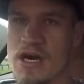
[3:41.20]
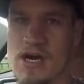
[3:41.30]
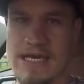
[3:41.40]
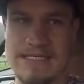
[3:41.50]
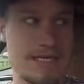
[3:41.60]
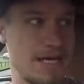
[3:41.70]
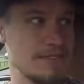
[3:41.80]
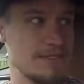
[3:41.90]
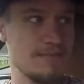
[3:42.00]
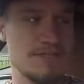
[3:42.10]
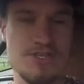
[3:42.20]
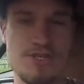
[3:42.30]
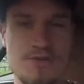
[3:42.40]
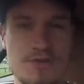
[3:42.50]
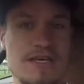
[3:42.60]
car gets accustomed
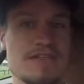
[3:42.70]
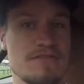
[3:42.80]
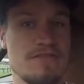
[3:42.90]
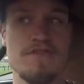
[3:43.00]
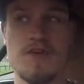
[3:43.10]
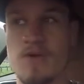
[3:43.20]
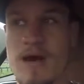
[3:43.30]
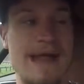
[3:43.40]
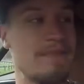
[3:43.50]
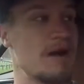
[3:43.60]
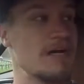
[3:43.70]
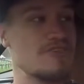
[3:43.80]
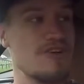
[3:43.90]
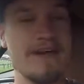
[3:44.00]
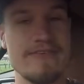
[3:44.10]
to this fuel and my
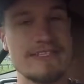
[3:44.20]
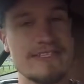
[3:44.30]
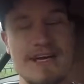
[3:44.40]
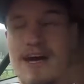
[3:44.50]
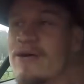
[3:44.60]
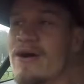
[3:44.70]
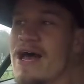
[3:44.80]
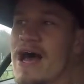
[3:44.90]
driving style.